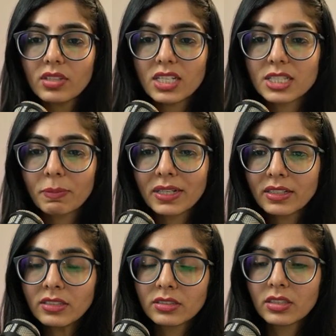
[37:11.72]

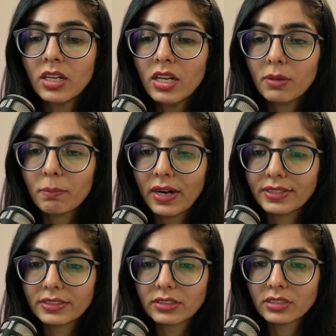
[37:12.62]
spin,
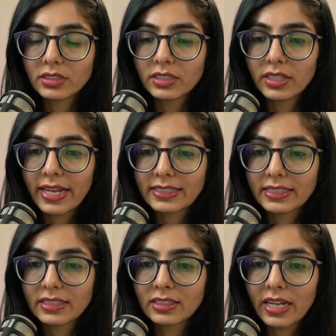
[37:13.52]
but in
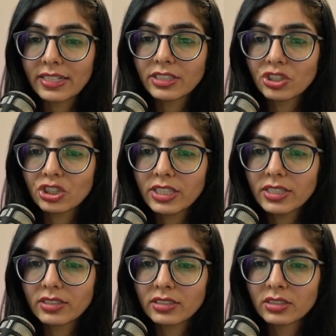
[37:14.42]

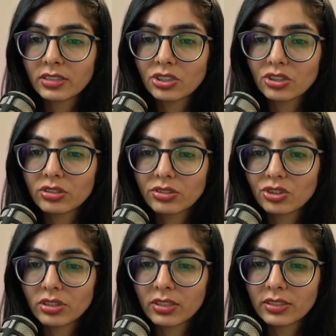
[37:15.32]
energy
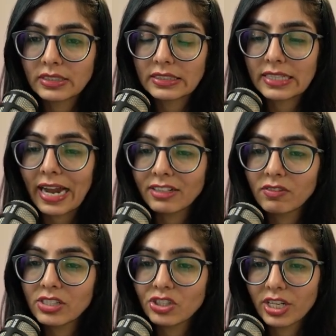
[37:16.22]
this sign
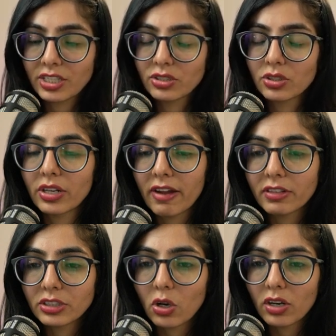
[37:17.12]
will change. So
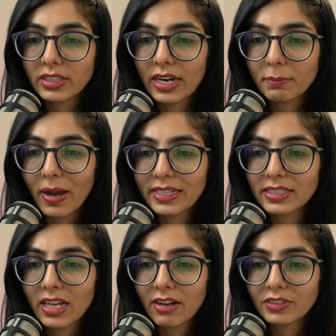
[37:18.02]
never thought that
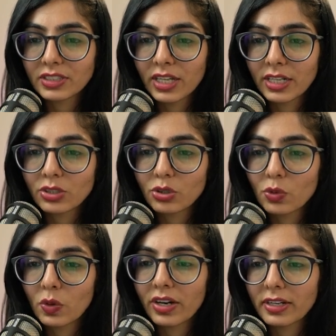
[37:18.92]
minus half is there, so you
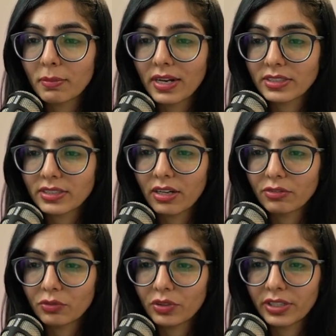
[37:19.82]
will write minus half
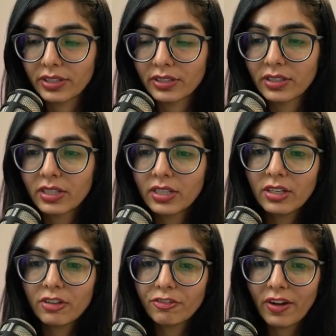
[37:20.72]
over here.
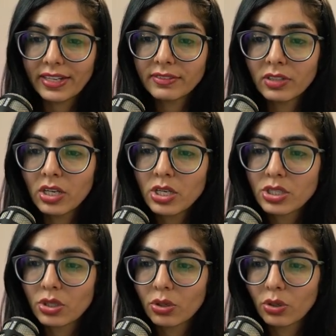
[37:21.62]
Fine.
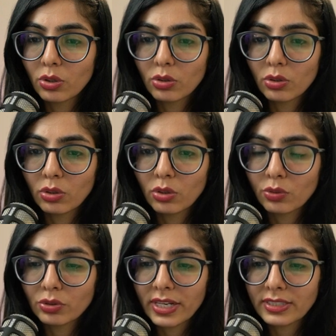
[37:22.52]

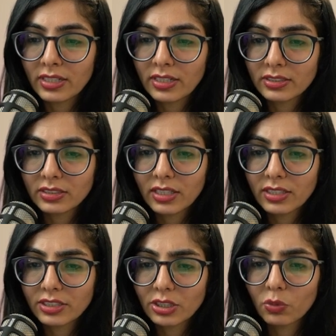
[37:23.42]
So there is another thing
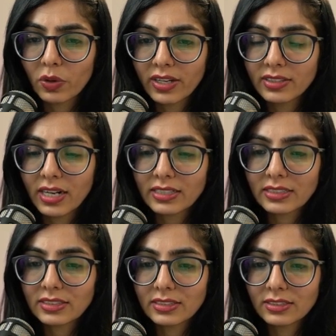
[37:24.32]
written over here, that
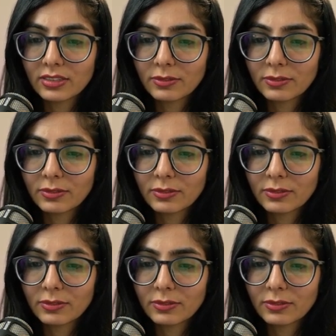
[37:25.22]
is